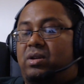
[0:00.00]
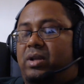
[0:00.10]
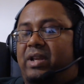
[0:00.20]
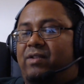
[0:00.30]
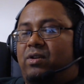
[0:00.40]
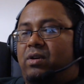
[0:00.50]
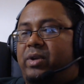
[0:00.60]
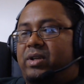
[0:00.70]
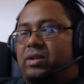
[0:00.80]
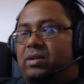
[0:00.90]
leave a
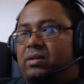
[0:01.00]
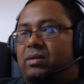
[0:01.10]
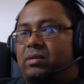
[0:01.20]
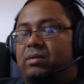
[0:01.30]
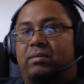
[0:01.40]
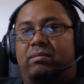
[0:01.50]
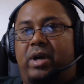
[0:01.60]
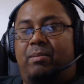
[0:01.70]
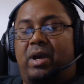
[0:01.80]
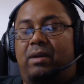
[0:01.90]
comment.
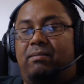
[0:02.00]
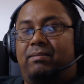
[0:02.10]
Bye bye.